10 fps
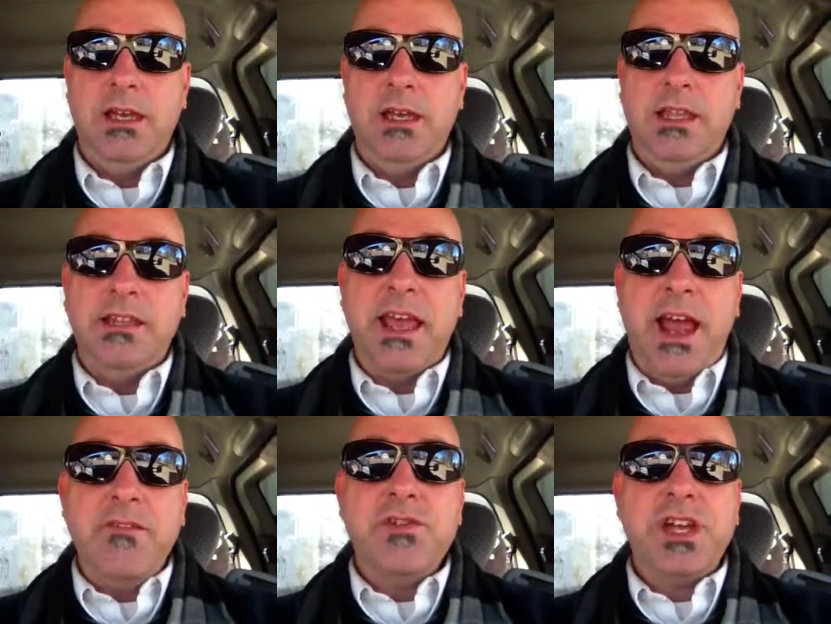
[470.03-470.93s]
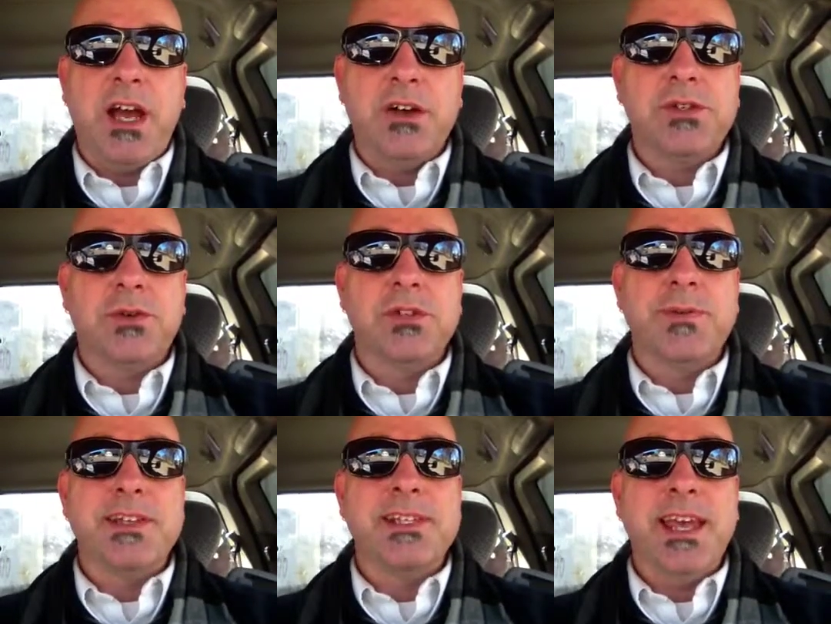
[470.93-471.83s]
that the average household
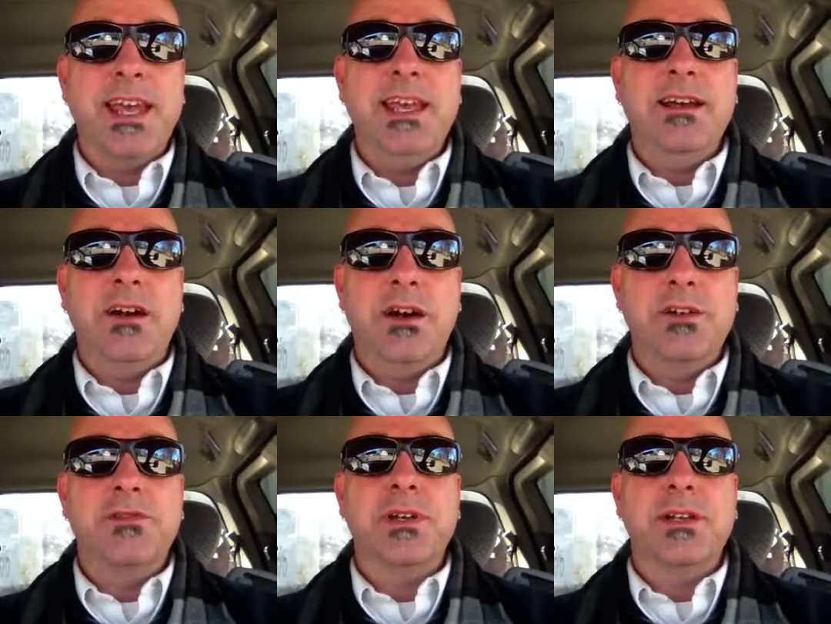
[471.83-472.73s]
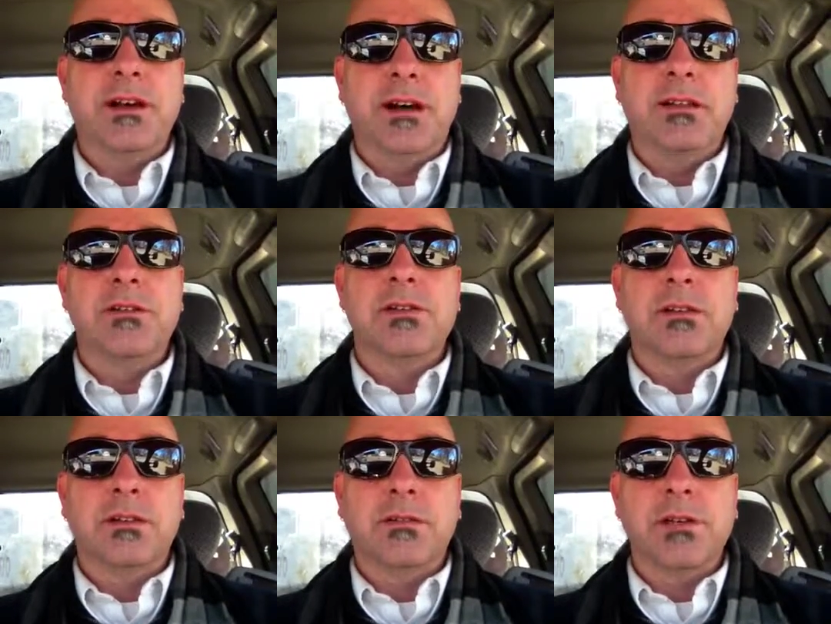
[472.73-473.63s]
spends $800
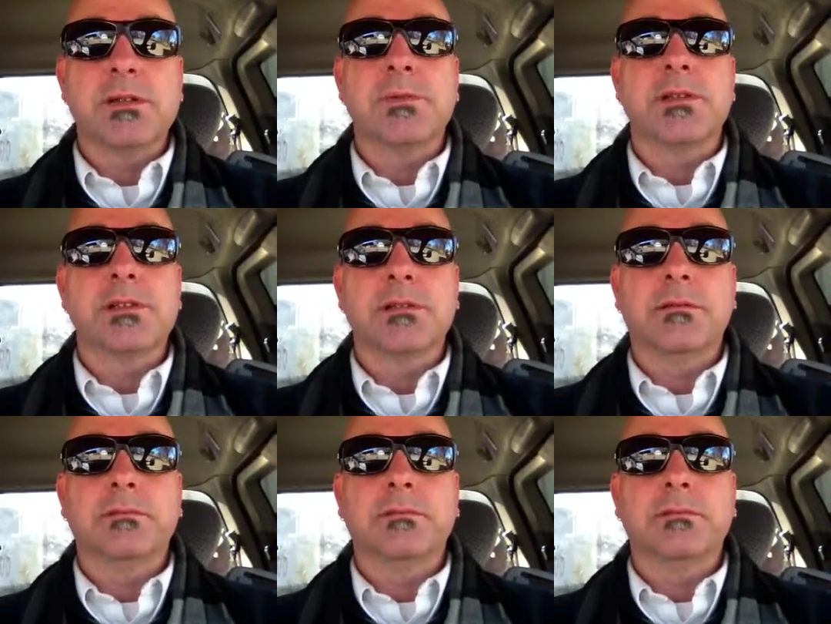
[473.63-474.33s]
on Christmas.